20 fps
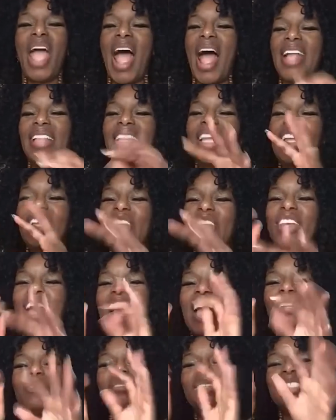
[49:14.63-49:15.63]
I think you
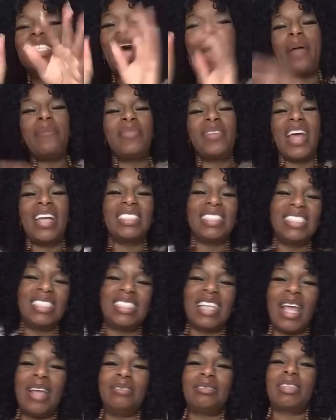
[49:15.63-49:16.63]
guys be typing at the
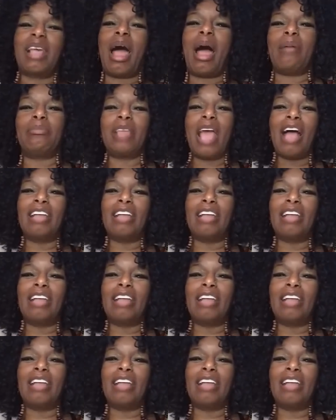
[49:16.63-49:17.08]
same time.